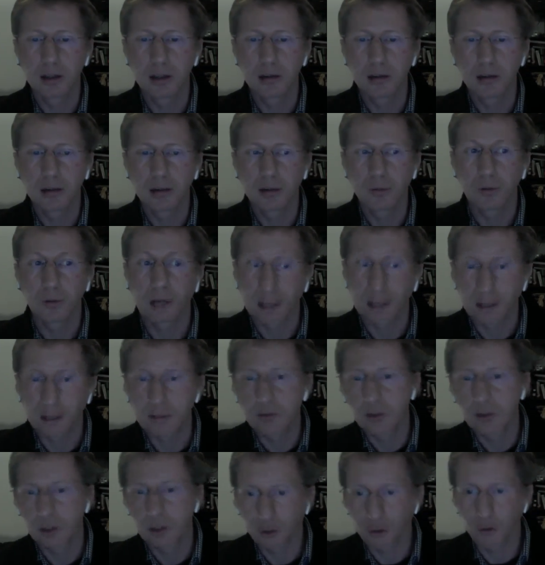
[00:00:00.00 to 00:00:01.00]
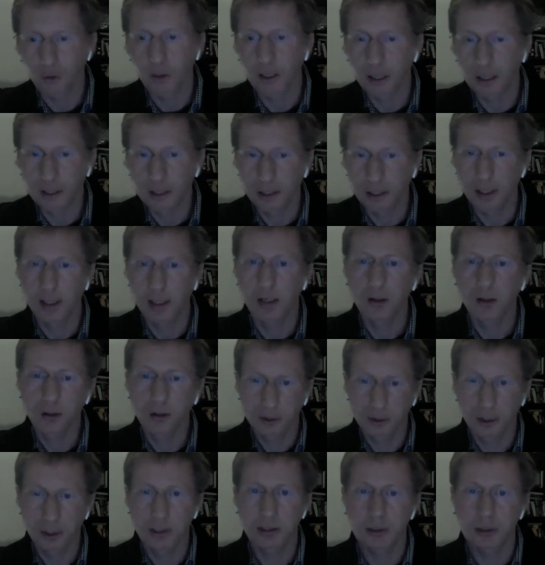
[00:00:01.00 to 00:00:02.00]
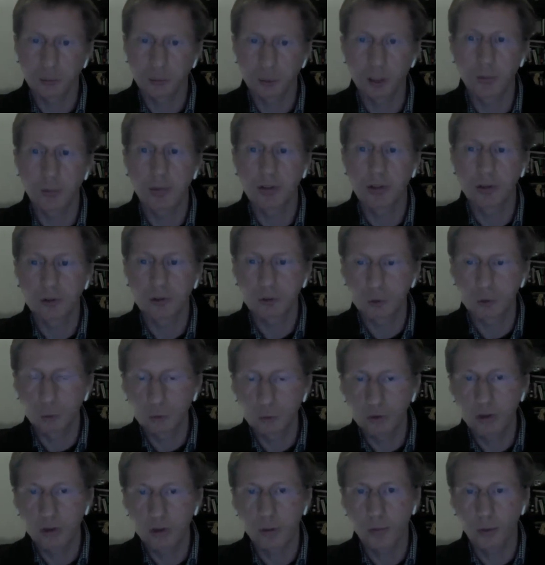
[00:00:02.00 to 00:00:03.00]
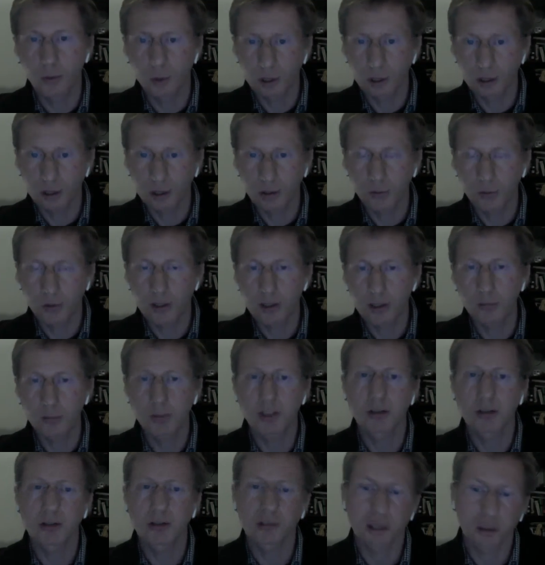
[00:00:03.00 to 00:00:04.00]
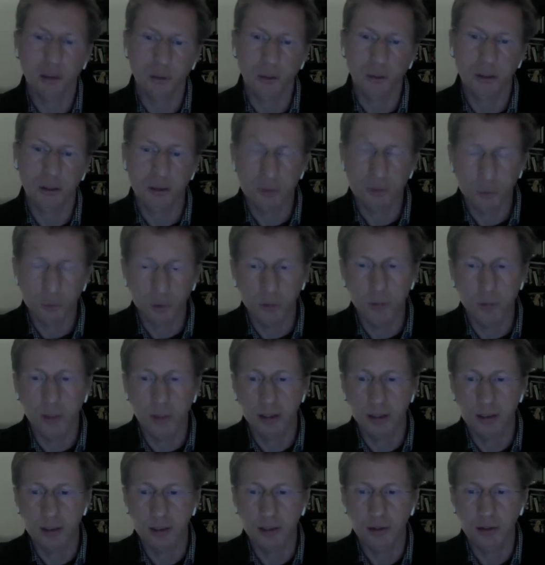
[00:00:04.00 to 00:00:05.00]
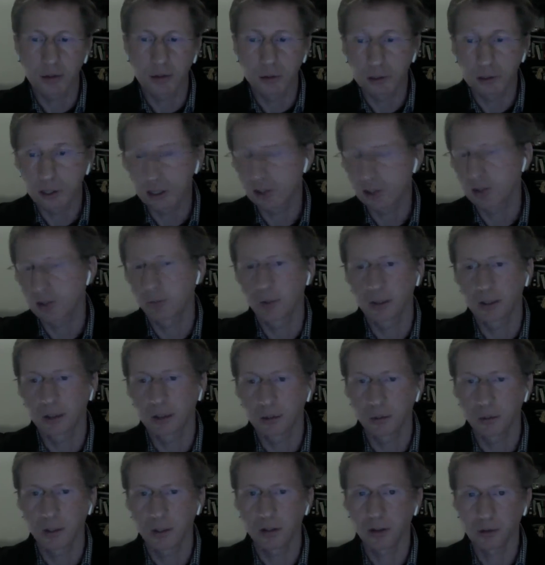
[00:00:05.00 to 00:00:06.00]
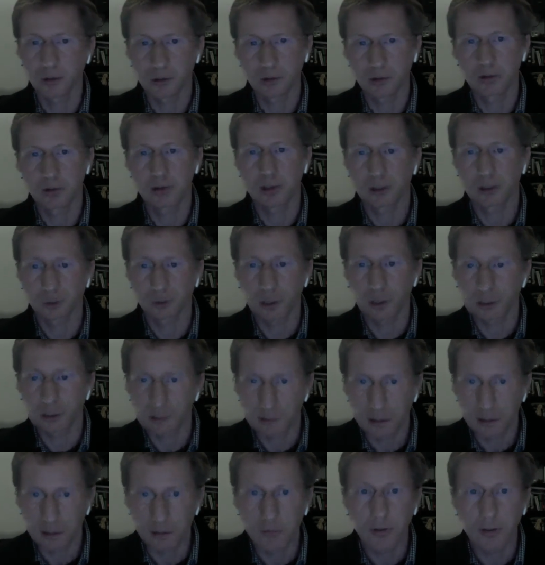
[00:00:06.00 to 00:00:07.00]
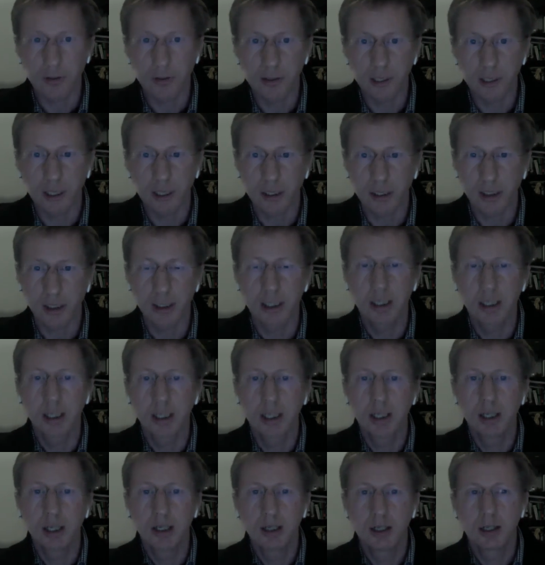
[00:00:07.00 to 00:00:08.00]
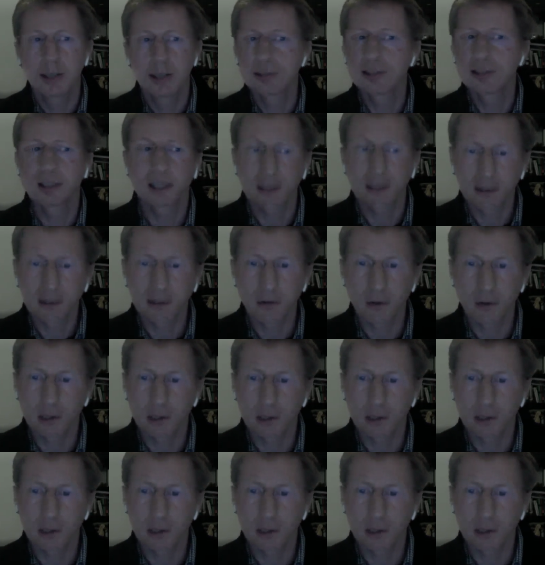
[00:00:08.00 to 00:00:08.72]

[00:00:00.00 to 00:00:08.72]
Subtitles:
when it's not already there, that it will be soon supported as well, because otherwise we might need to deactivate it because it's then too unsafe at the end. I think in these early